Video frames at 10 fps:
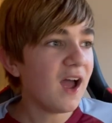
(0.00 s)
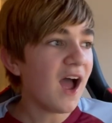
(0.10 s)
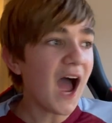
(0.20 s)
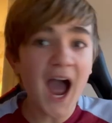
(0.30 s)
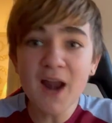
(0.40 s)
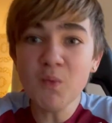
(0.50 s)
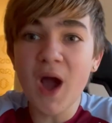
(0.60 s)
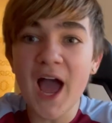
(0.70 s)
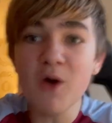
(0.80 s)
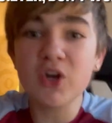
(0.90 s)

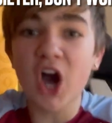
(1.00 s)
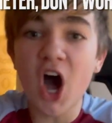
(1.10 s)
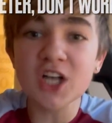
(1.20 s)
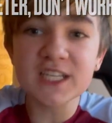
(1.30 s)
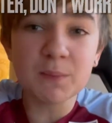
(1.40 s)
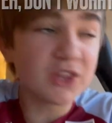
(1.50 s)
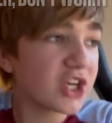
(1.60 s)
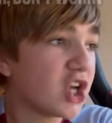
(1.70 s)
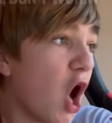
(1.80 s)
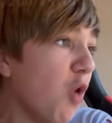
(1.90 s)
Anwar Ghazi with the
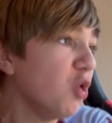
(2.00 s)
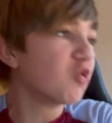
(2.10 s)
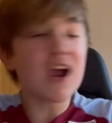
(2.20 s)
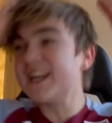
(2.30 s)
goal already,